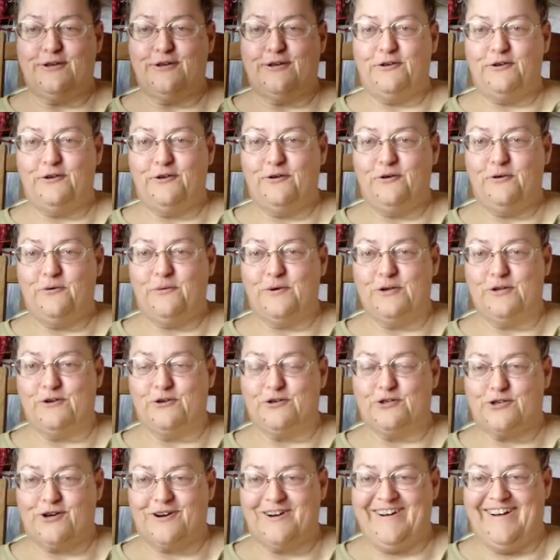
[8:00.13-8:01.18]
do when you're
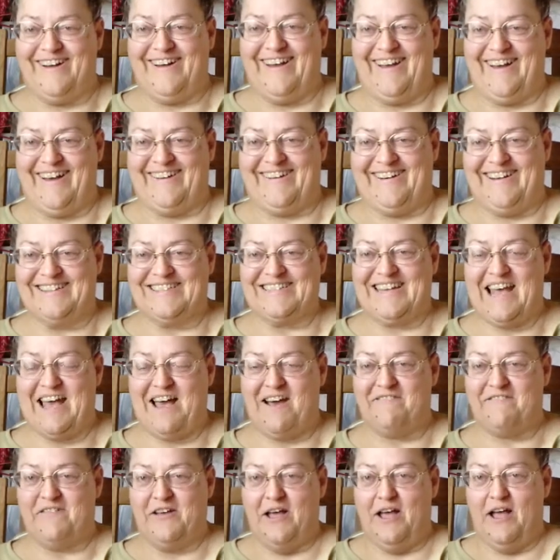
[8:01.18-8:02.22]
starting out is
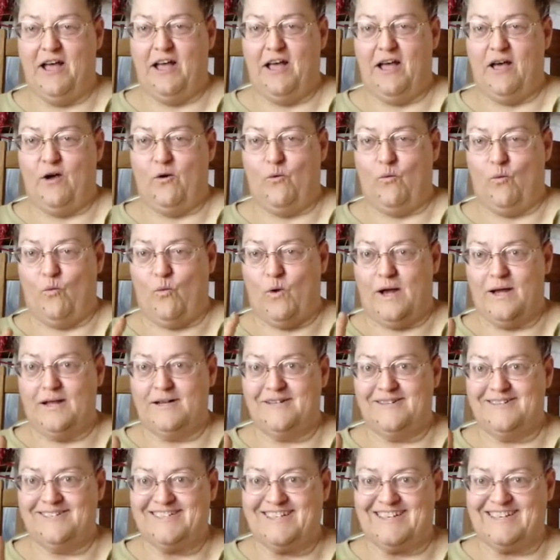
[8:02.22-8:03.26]
have
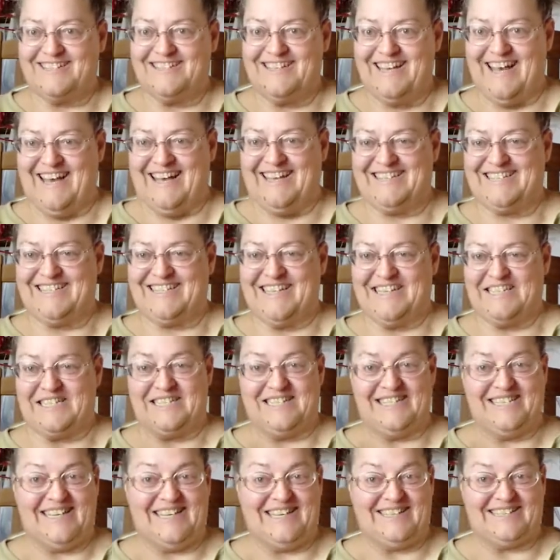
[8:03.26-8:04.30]
one success that's
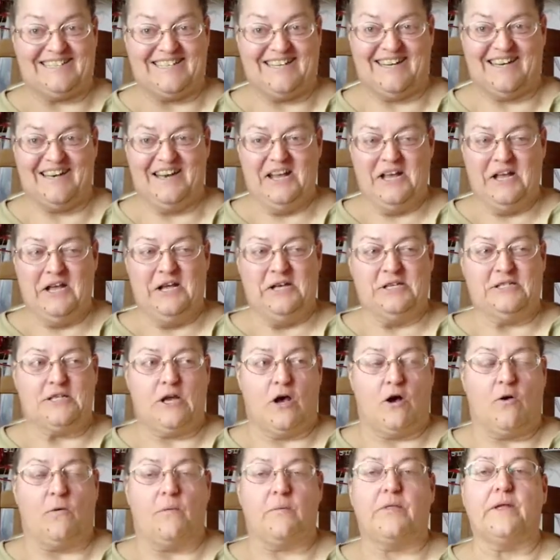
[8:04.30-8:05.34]
decent.
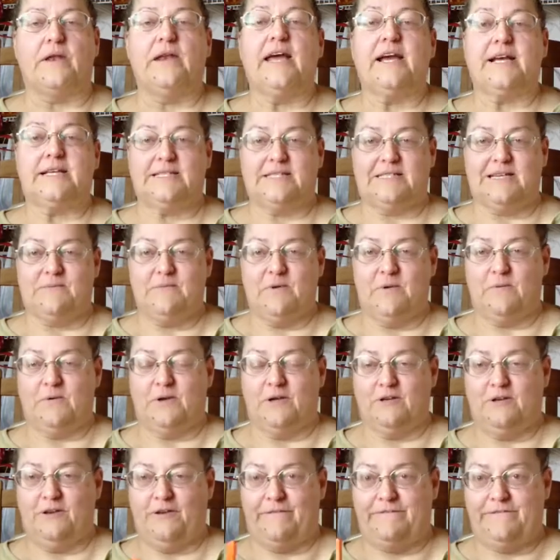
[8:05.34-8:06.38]
So the next time we were
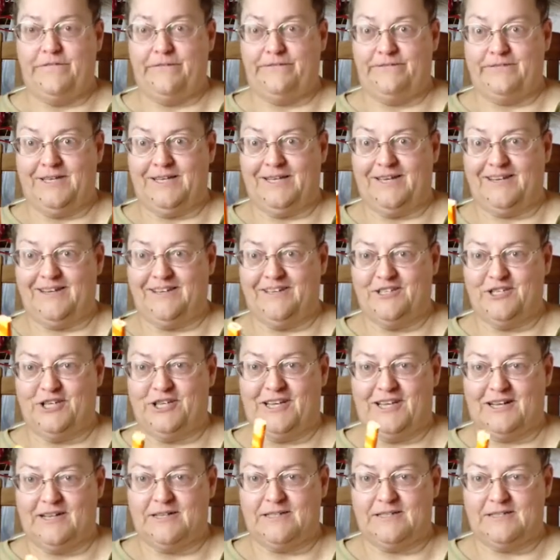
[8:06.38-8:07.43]
going to do 50
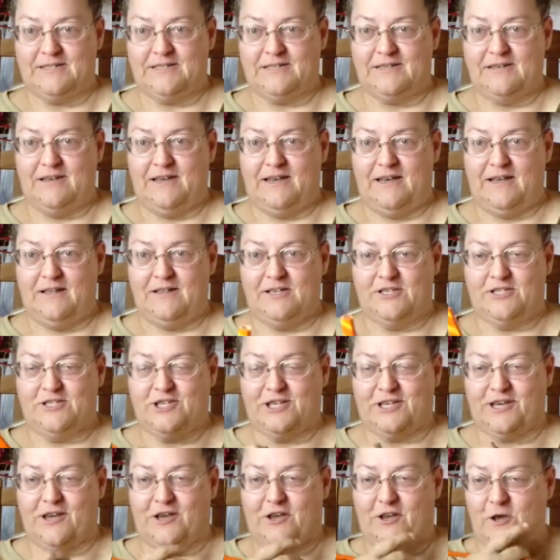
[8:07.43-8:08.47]
chickens in this
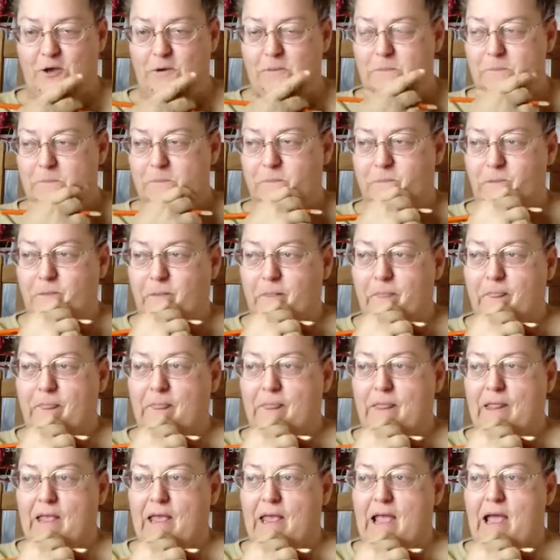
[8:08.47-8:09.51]
chicken coop,
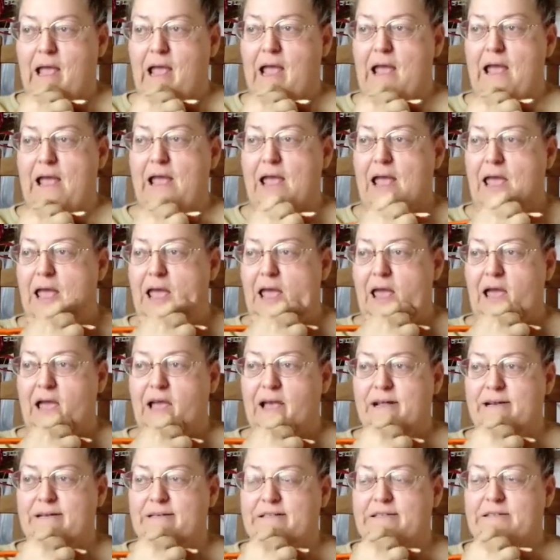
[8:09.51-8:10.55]

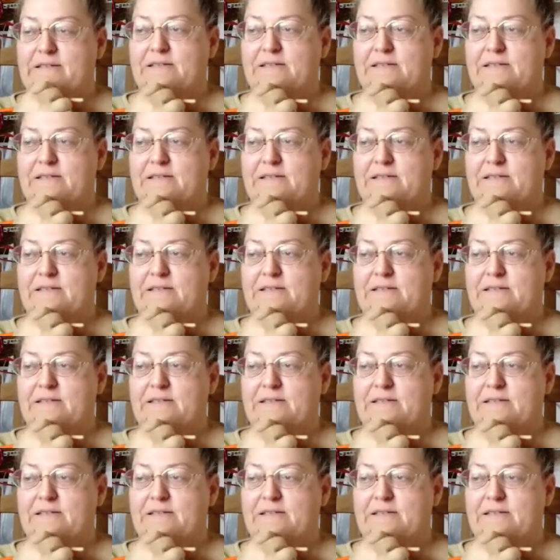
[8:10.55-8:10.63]
and